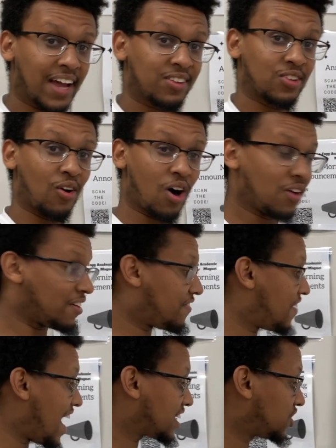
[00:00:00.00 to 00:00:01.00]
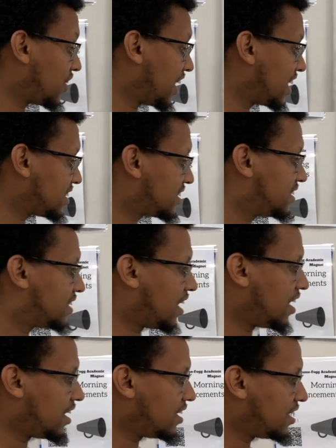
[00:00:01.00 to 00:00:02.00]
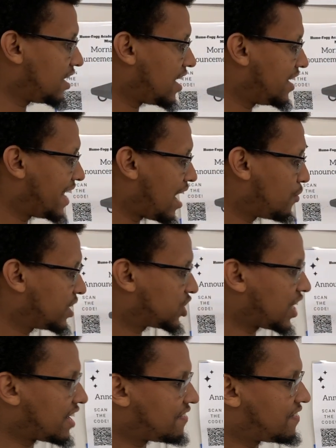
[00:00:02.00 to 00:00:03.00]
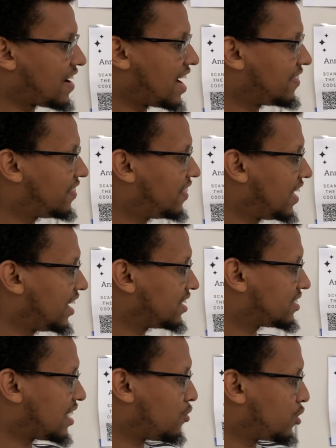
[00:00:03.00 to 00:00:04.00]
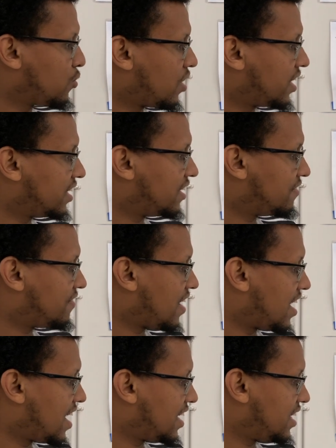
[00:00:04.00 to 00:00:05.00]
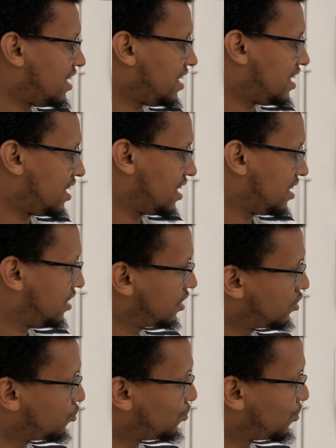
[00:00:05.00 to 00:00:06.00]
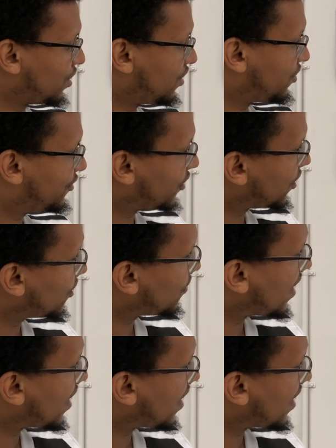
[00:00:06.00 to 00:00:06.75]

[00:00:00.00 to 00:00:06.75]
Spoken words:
so all the factoring is done, and now we try to find things that we want to divide. We don't